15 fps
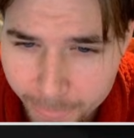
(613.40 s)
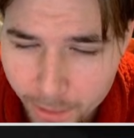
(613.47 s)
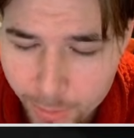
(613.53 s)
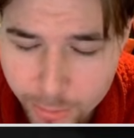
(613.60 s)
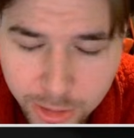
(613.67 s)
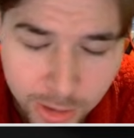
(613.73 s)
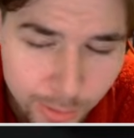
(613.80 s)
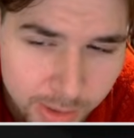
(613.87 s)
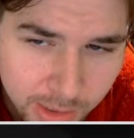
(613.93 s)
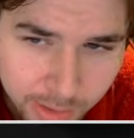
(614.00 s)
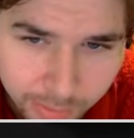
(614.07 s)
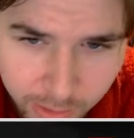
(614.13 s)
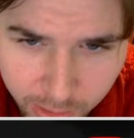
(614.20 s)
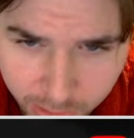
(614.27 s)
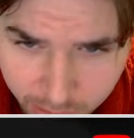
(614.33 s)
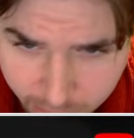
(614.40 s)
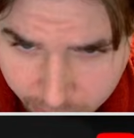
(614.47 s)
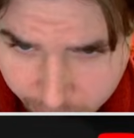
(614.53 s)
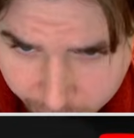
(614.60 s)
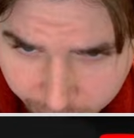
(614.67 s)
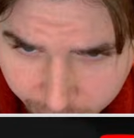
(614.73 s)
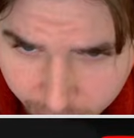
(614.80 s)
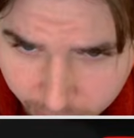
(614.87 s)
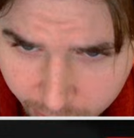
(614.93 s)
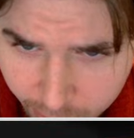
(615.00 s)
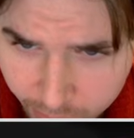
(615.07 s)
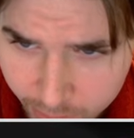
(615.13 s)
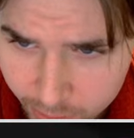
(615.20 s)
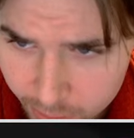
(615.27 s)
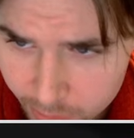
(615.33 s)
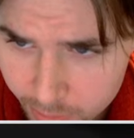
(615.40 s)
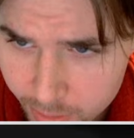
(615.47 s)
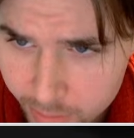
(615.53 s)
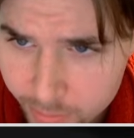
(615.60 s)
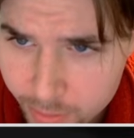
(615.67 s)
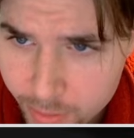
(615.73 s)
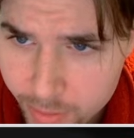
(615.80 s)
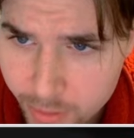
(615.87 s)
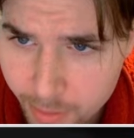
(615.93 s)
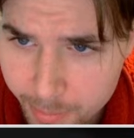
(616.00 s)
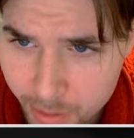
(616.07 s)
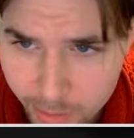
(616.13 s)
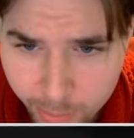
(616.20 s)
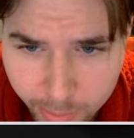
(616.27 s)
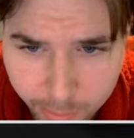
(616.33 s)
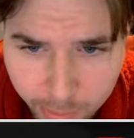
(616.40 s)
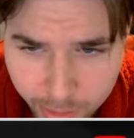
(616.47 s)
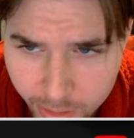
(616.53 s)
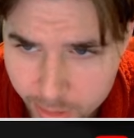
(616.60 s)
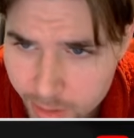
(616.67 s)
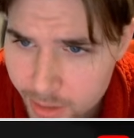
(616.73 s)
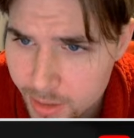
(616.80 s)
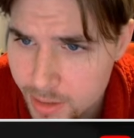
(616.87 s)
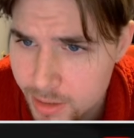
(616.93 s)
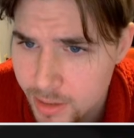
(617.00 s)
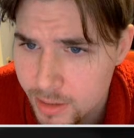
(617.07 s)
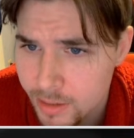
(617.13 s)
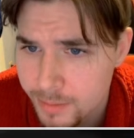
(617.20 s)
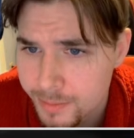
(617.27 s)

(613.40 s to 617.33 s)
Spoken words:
which I wasn't even considering. If here, I mean, I would play this,